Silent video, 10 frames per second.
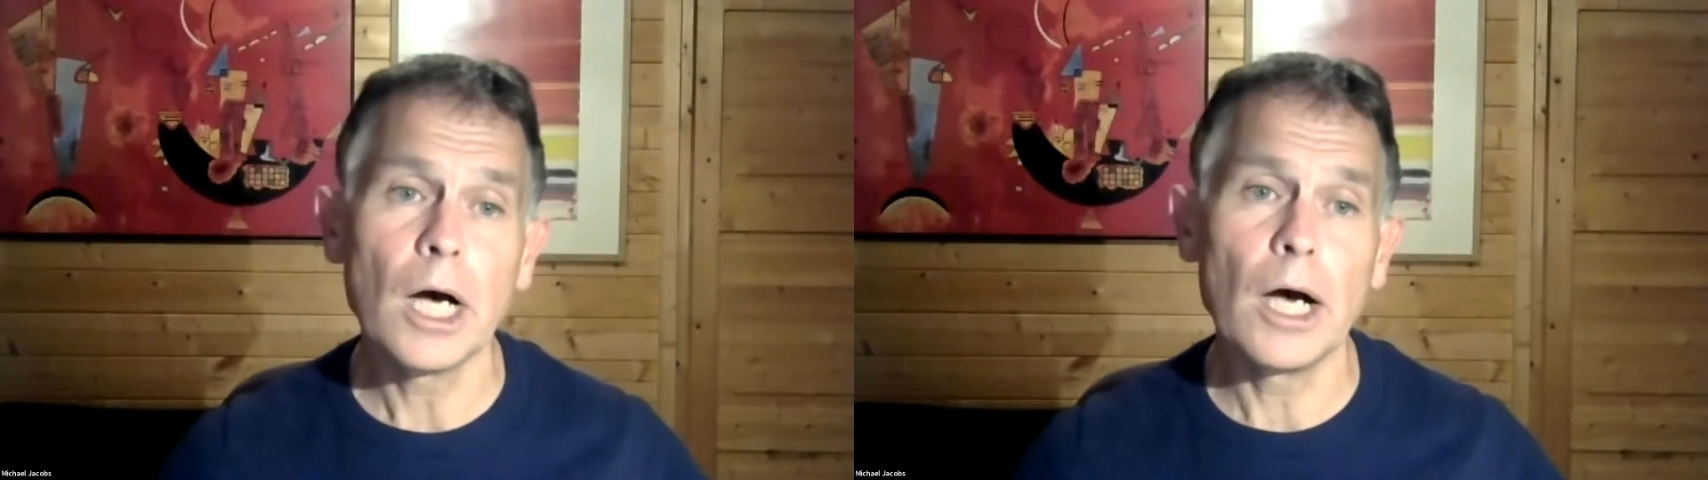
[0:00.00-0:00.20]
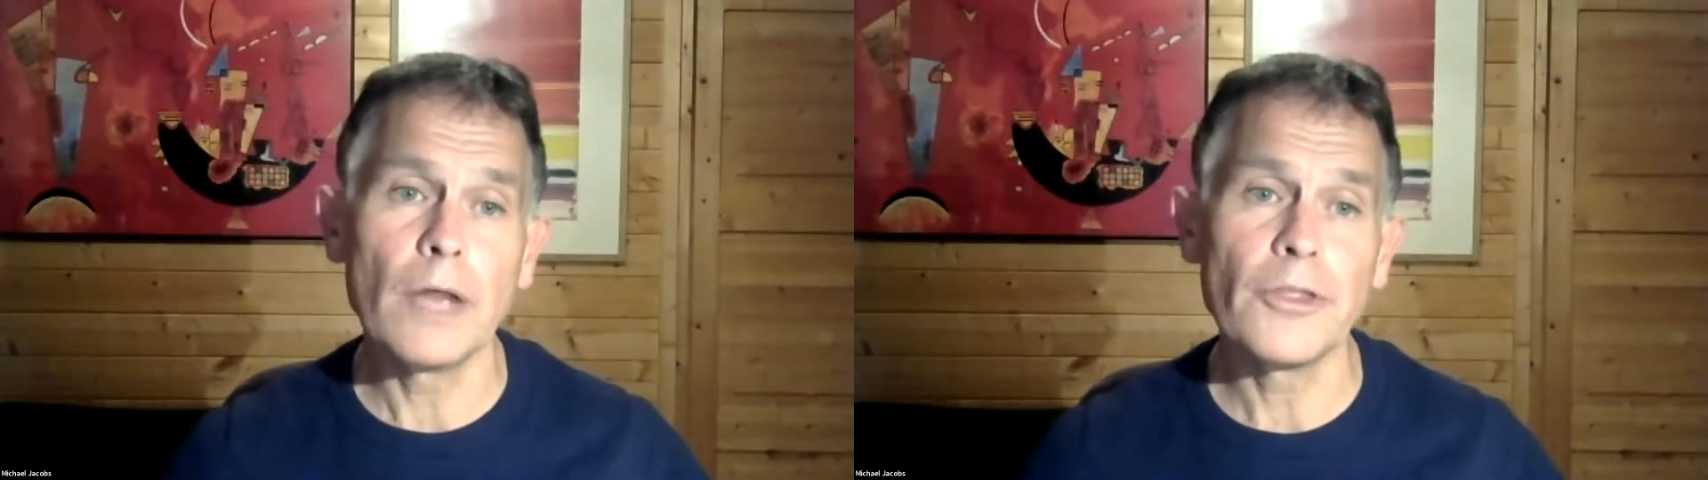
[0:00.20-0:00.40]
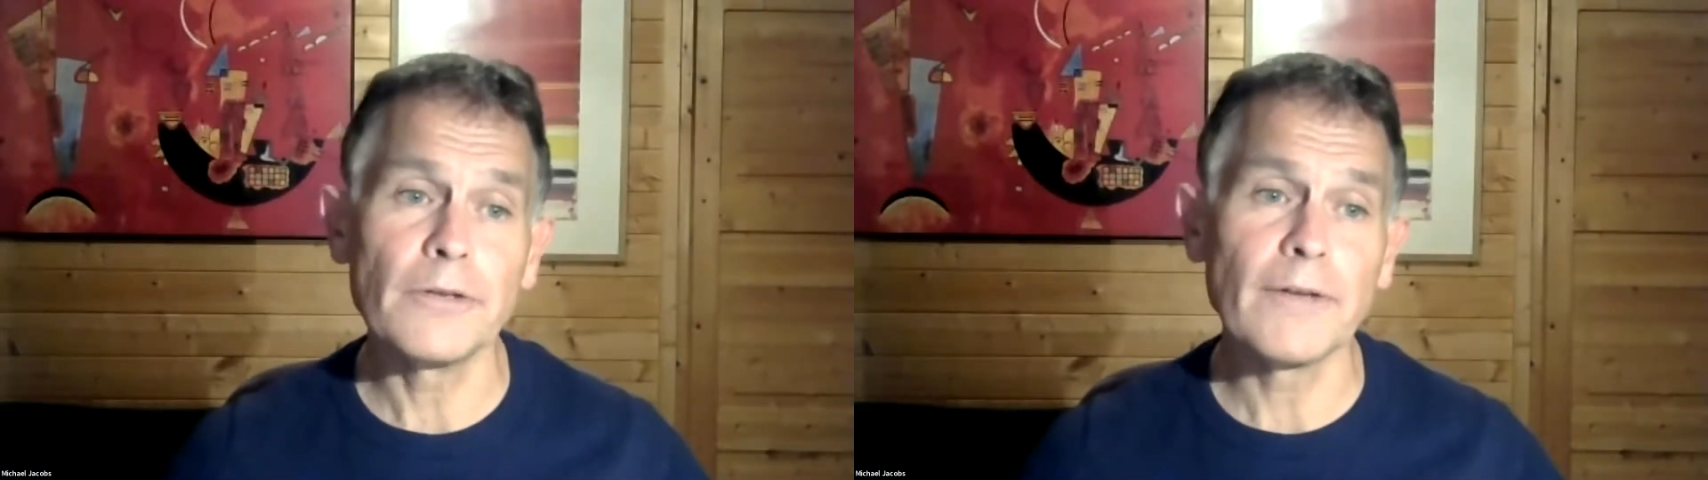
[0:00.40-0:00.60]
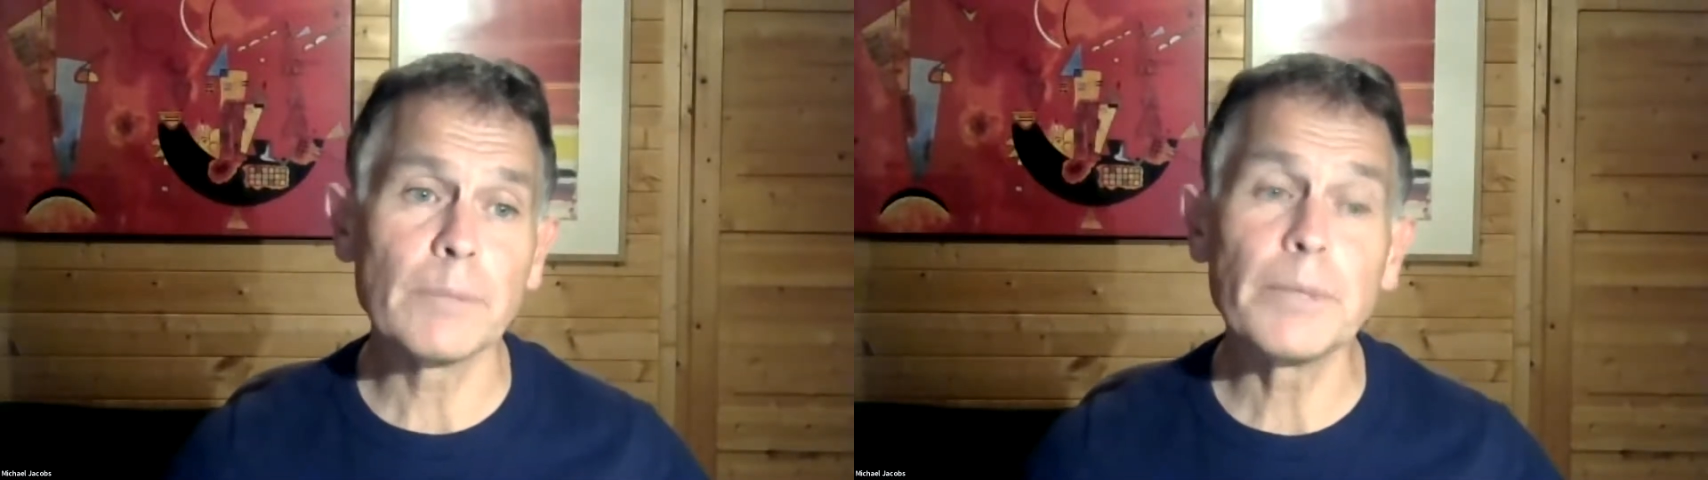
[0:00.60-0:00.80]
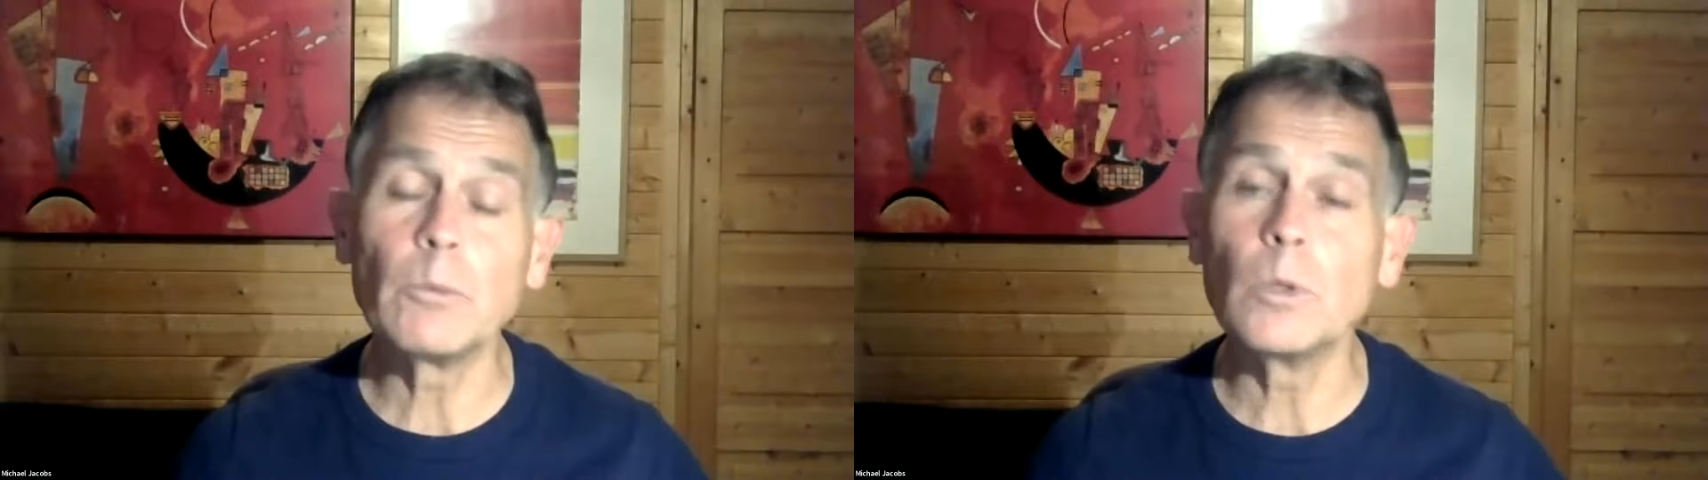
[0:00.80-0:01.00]
the
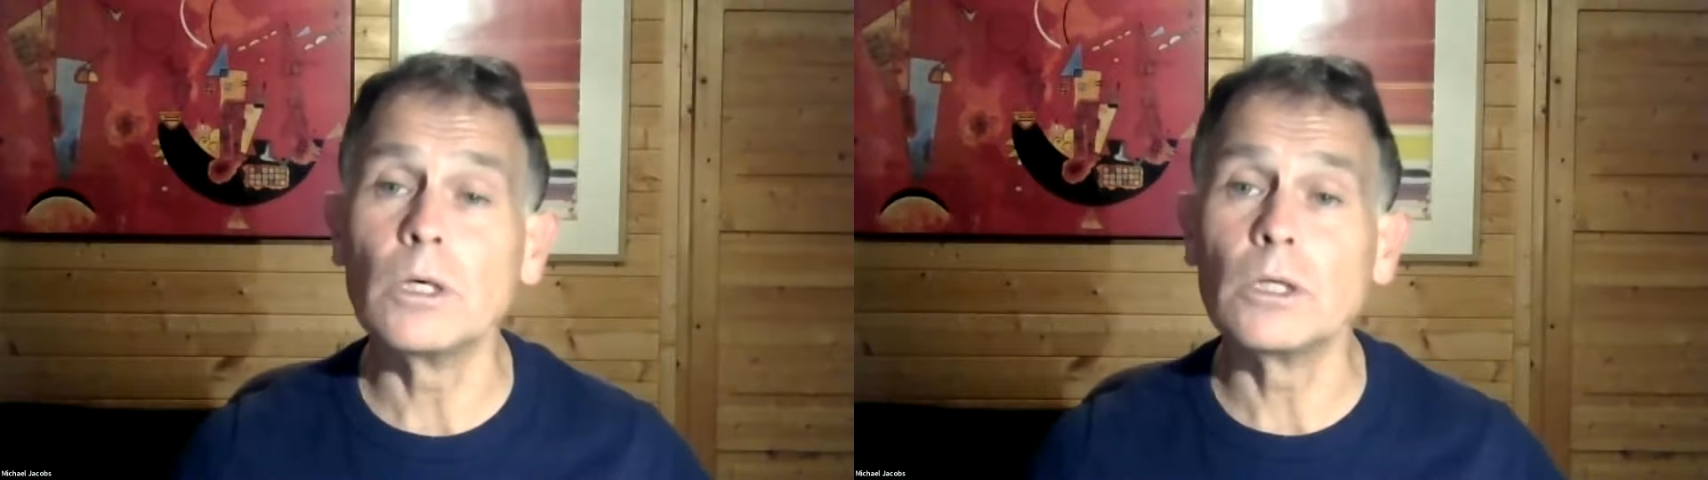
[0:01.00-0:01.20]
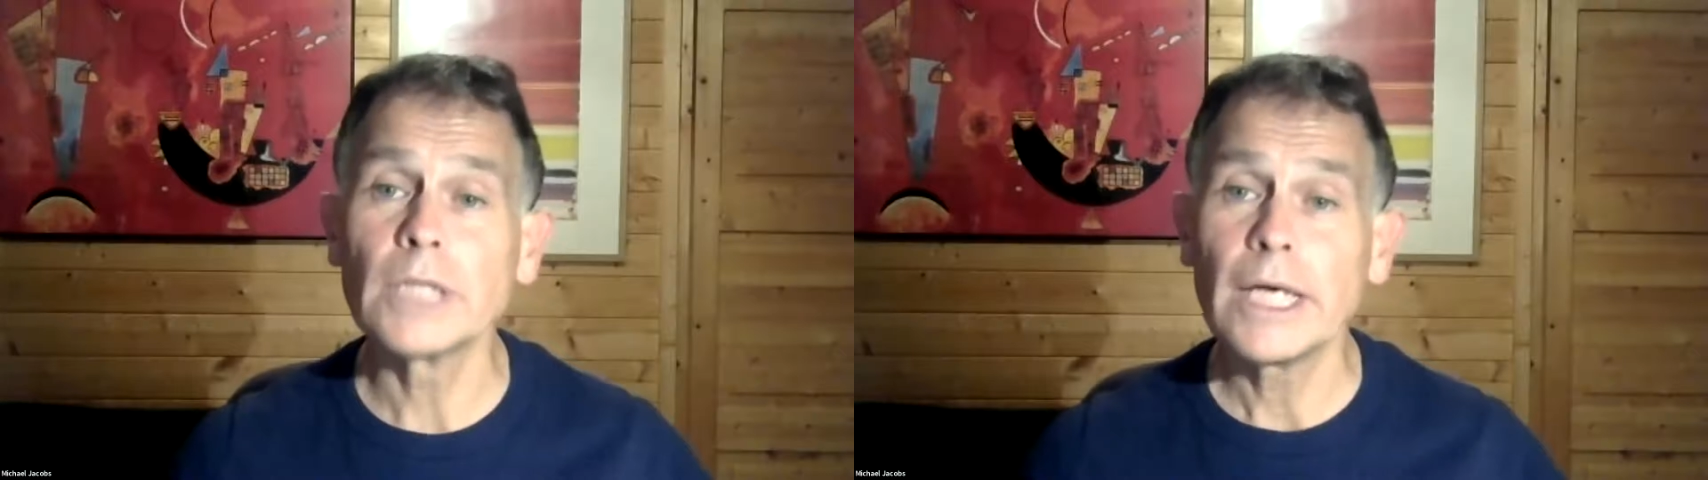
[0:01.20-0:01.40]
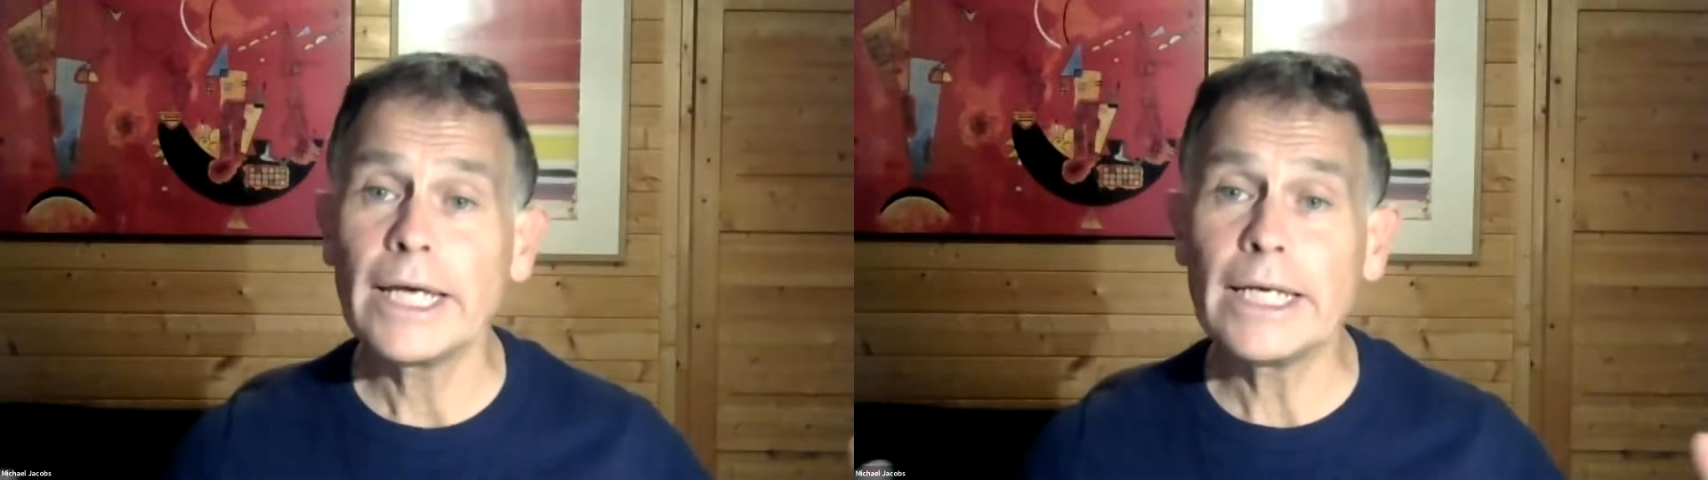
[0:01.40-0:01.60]
developing world,